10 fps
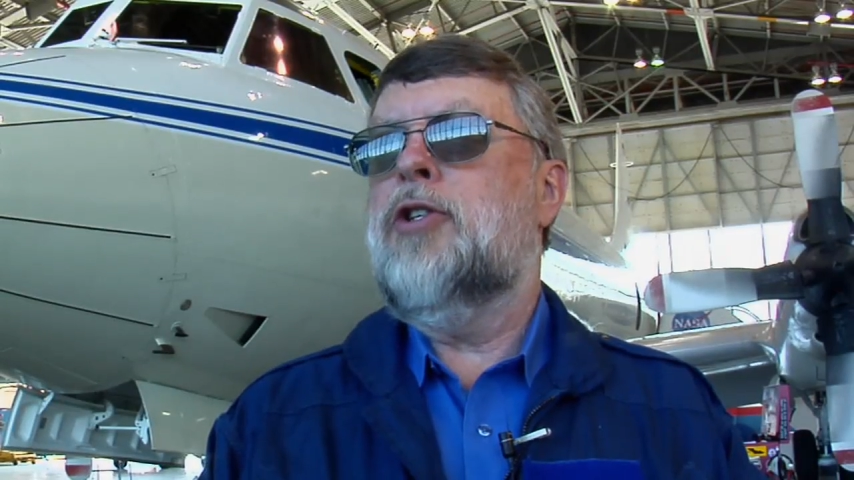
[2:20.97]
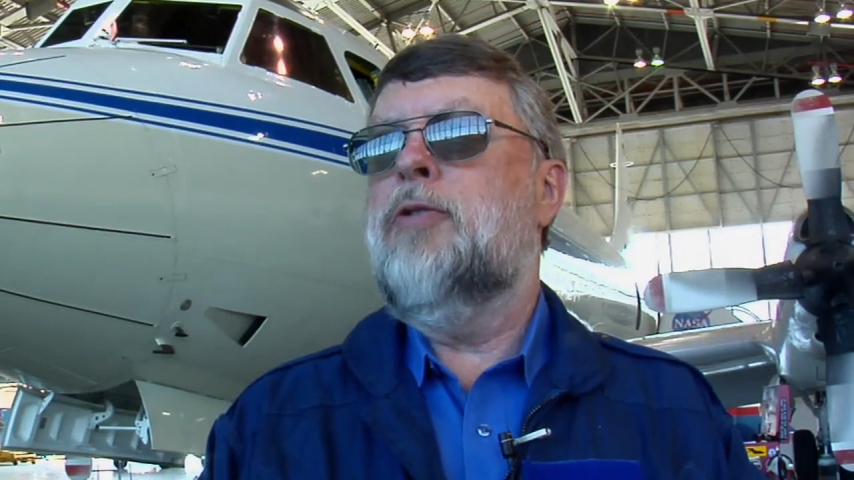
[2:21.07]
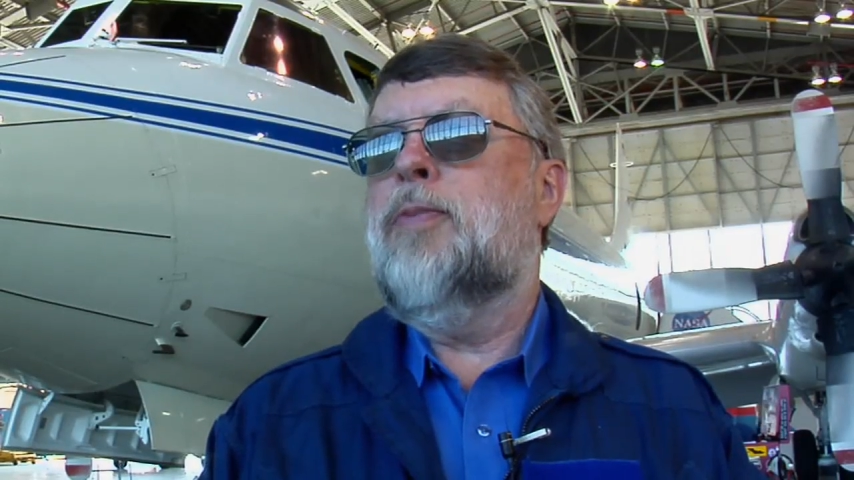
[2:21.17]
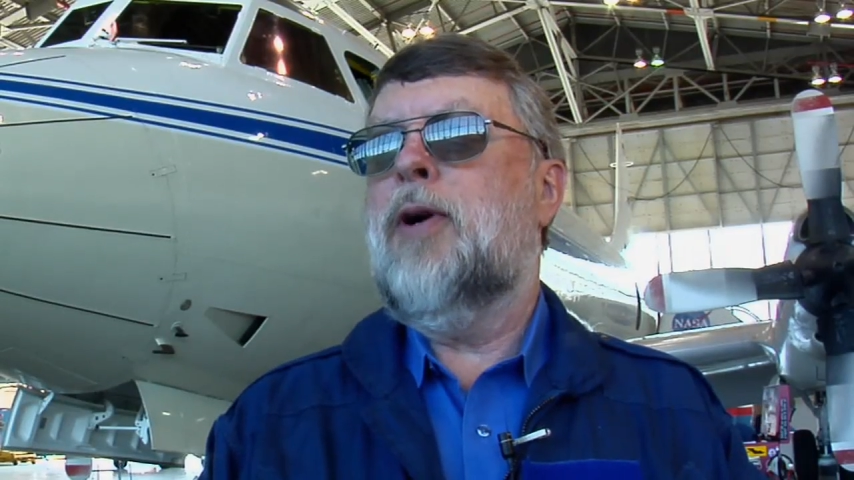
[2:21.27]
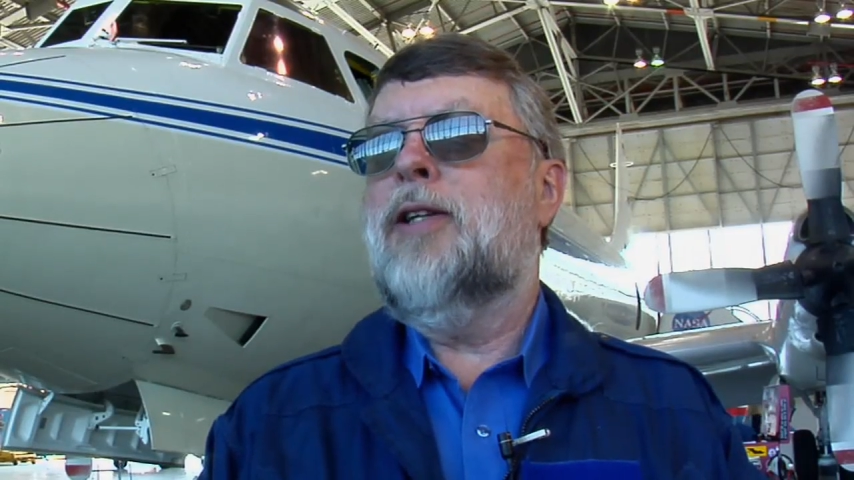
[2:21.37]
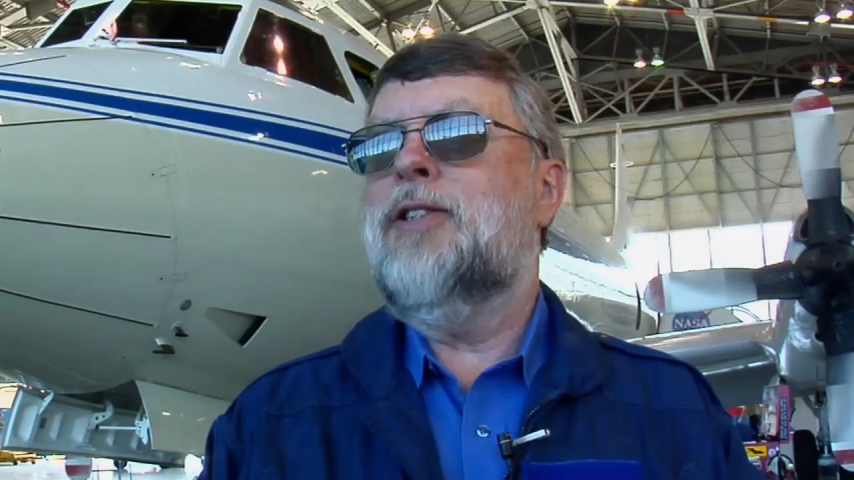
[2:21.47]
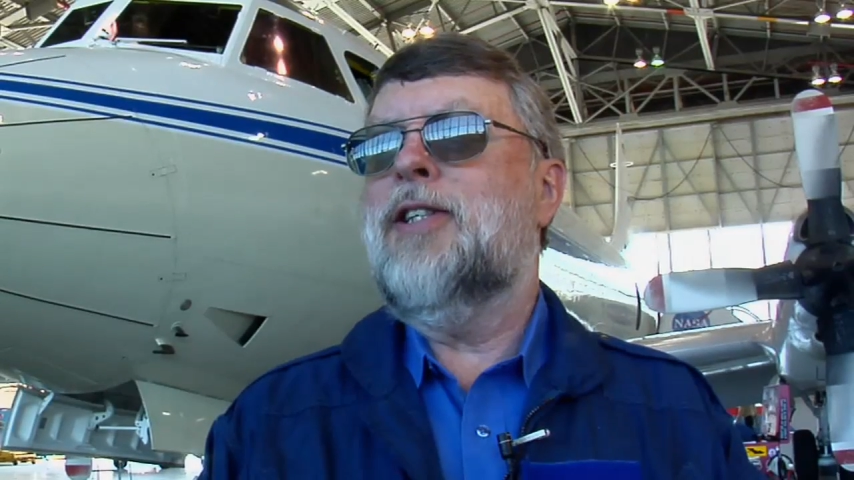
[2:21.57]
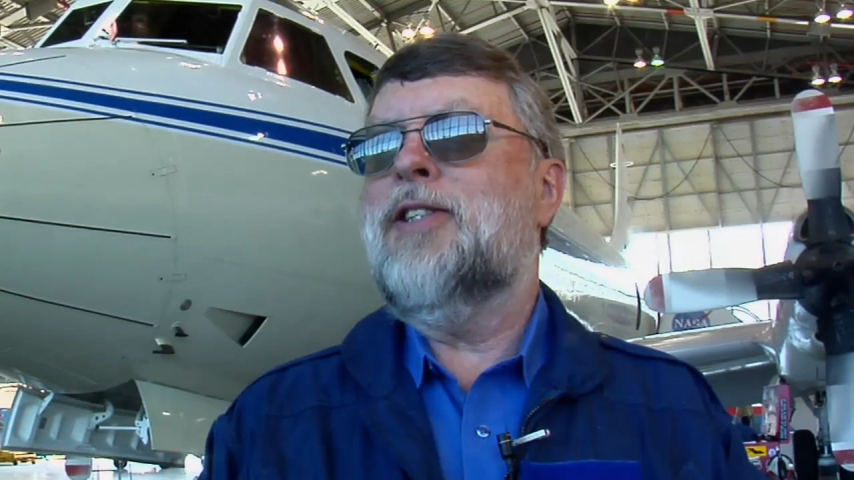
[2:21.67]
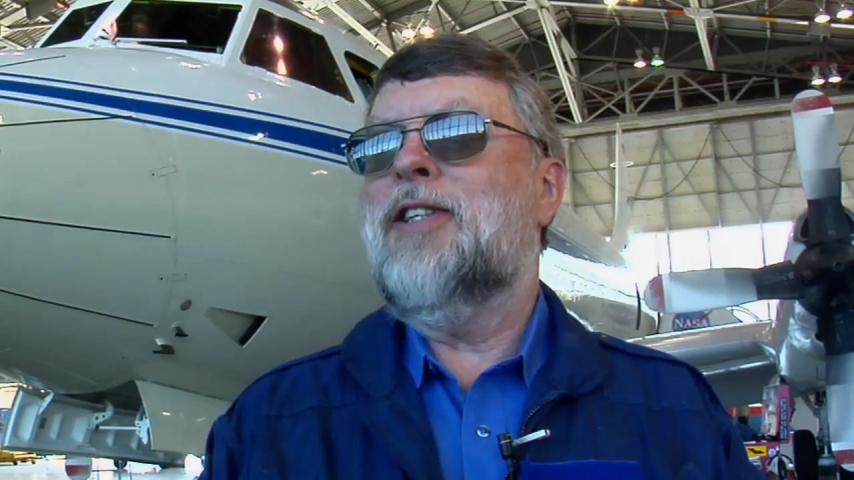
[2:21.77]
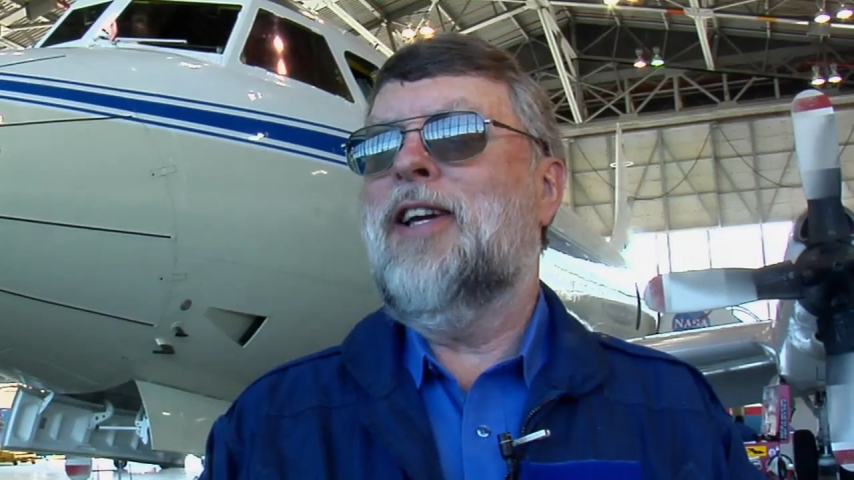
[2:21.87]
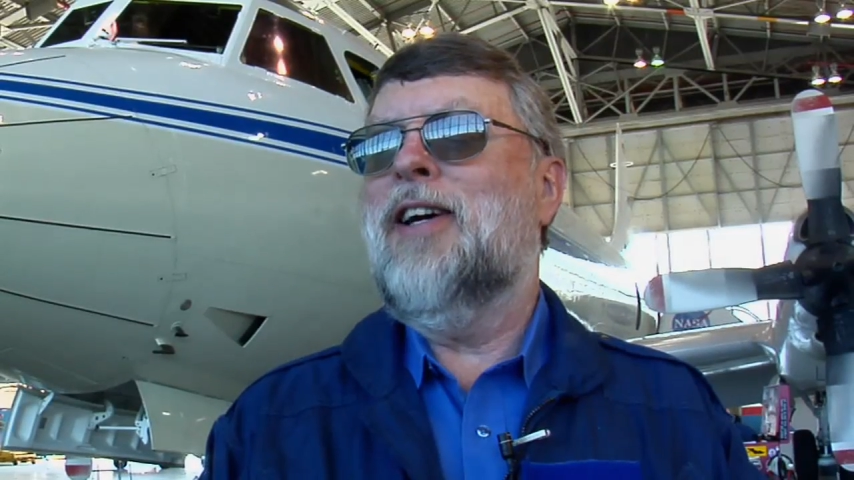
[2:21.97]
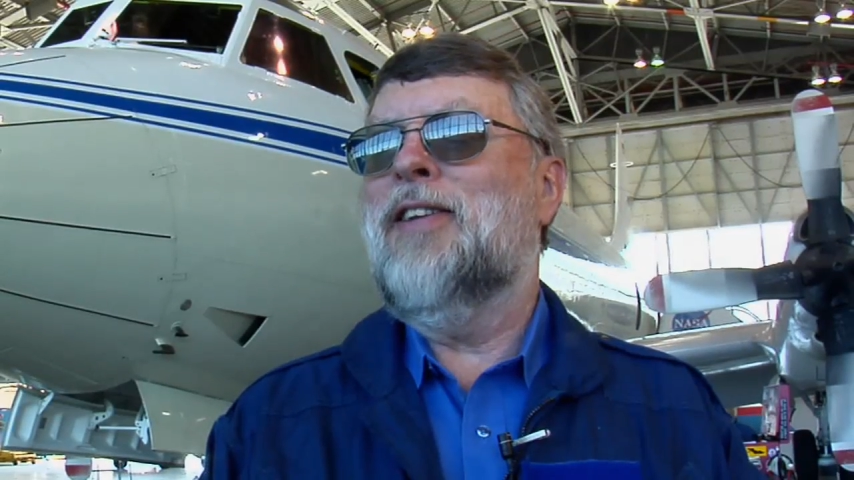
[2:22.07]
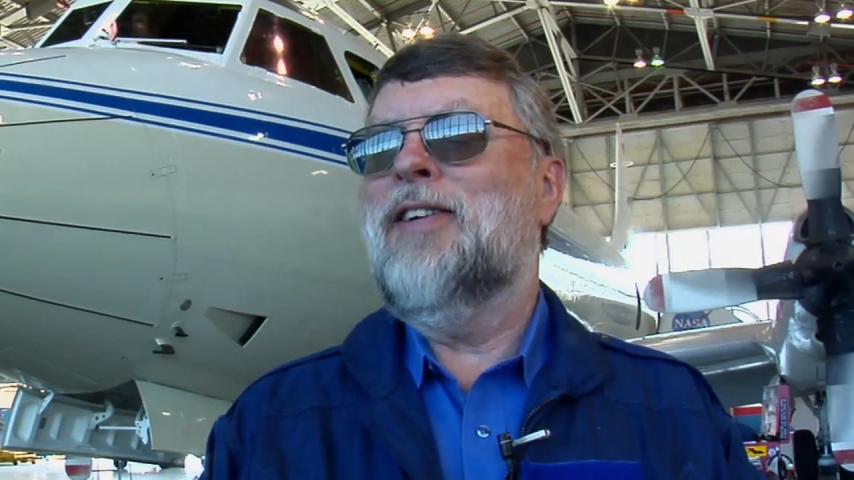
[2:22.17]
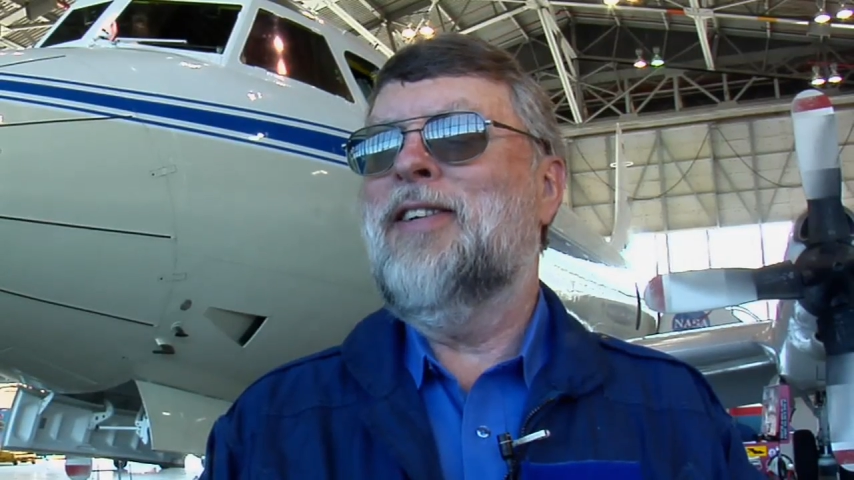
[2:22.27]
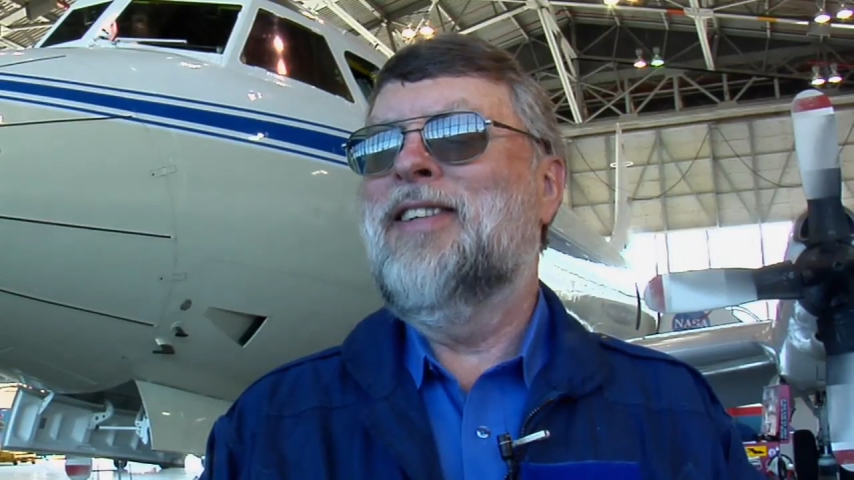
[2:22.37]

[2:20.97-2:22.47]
two projects together.